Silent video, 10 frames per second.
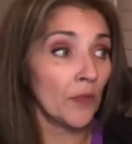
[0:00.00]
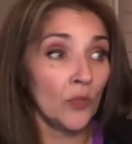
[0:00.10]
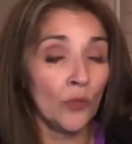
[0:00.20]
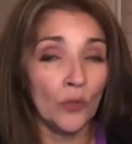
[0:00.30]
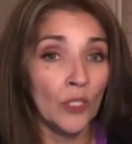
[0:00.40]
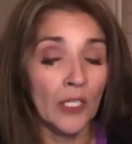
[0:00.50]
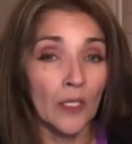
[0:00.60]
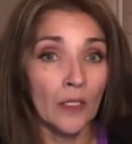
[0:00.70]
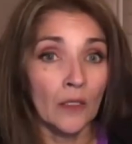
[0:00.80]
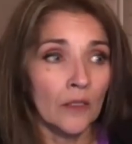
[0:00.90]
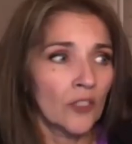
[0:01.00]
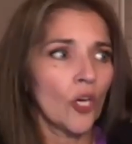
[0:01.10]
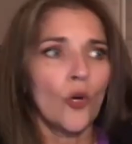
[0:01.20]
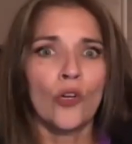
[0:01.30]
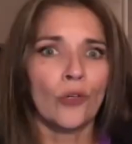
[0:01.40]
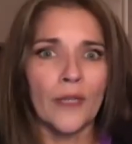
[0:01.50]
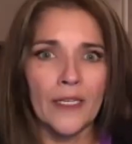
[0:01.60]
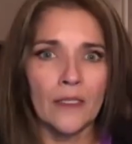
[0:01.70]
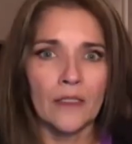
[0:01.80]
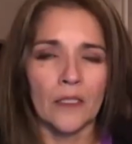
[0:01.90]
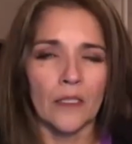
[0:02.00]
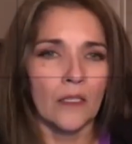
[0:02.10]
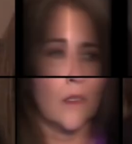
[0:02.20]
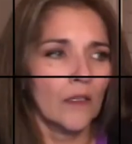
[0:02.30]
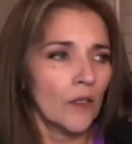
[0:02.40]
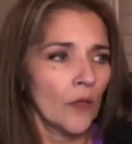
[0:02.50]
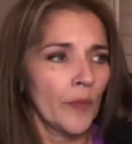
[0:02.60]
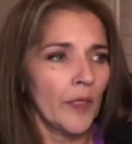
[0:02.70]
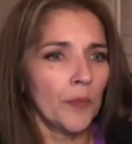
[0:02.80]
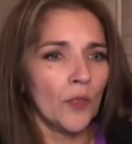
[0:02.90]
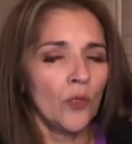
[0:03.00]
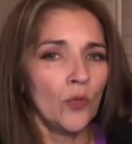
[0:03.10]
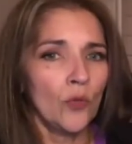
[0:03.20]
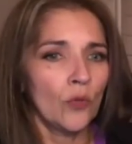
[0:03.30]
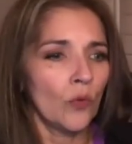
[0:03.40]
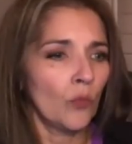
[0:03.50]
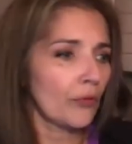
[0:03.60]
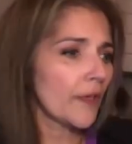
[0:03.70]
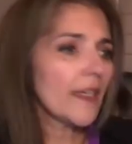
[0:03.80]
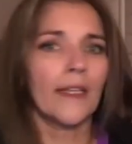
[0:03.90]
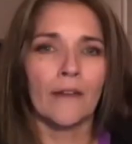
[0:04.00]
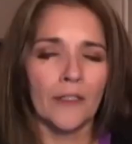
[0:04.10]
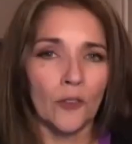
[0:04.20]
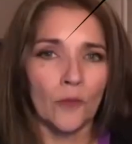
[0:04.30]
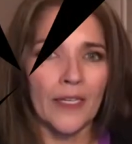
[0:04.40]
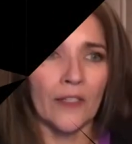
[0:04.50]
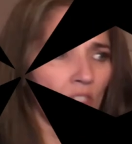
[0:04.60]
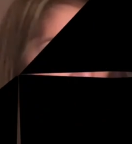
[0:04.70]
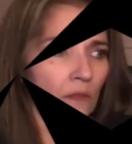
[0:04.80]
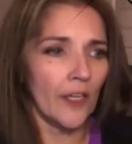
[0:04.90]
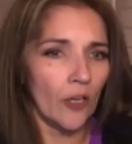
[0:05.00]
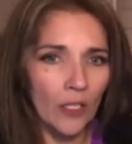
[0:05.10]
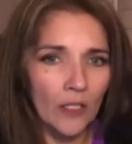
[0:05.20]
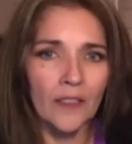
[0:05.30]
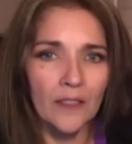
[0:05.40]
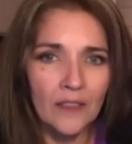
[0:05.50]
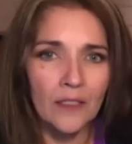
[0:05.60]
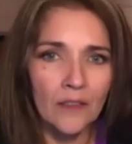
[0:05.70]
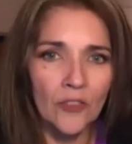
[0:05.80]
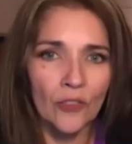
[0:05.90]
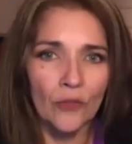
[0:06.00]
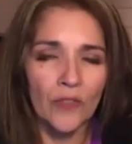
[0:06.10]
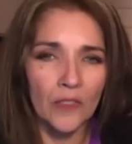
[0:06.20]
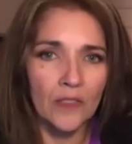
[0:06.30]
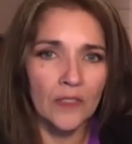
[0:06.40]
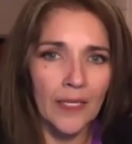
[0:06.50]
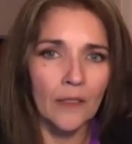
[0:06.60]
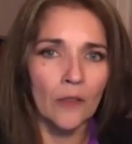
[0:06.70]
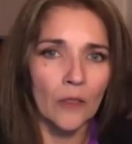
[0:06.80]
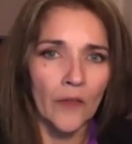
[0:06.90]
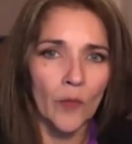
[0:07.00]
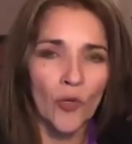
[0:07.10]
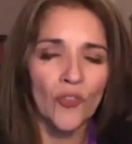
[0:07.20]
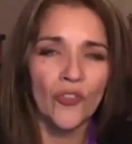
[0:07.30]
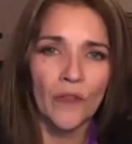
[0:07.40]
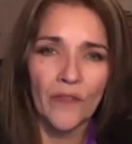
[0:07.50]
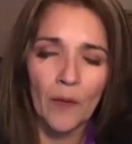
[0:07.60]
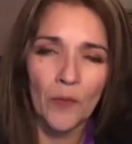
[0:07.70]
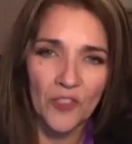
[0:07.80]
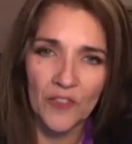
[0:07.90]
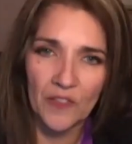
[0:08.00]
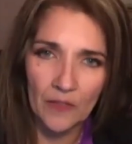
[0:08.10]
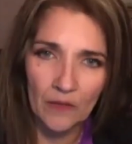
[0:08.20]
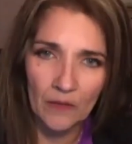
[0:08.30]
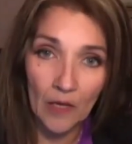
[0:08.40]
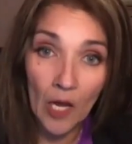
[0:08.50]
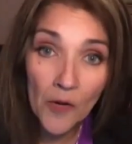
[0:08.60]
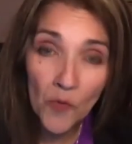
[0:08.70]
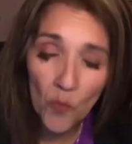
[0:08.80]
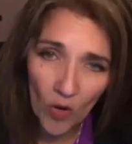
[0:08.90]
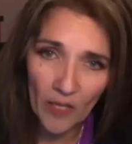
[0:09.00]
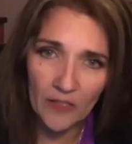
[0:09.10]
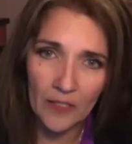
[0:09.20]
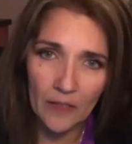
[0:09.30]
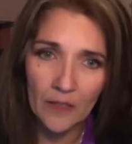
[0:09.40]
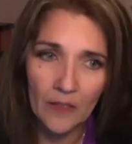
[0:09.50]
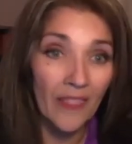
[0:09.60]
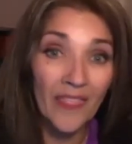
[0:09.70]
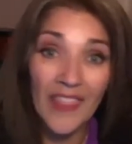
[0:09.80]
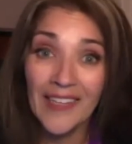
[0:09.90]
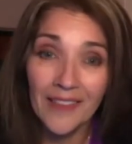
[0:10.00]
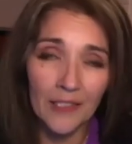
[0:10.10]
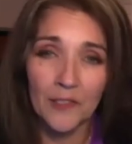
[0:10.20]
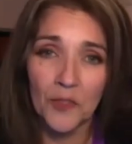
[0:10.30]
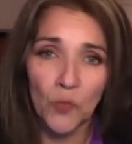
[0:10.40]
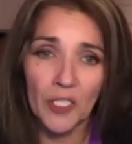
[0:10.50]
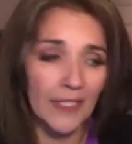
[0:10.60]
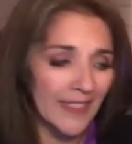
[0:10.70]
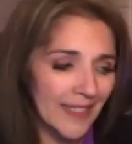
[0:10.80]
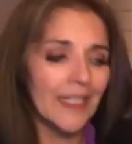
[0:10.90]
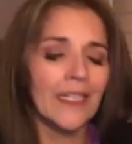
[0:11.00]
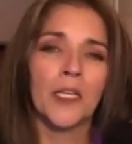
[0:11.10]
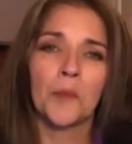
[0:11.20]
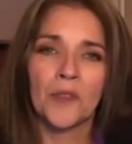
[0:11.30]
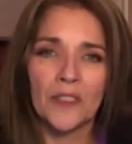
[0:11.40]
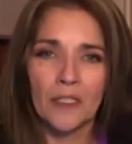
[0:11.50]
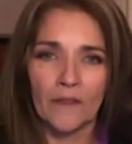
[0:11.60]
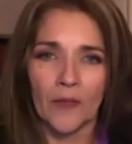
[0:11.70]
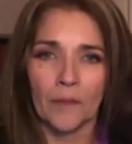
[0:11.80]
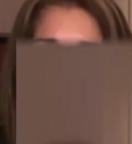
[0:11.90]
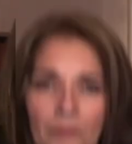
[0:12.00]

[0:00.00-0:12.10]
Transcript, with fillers: who go crazy, people who break out in a rage, they all continue the cycle and the motion of that which is unwanted. That doesn't work. 99% of them,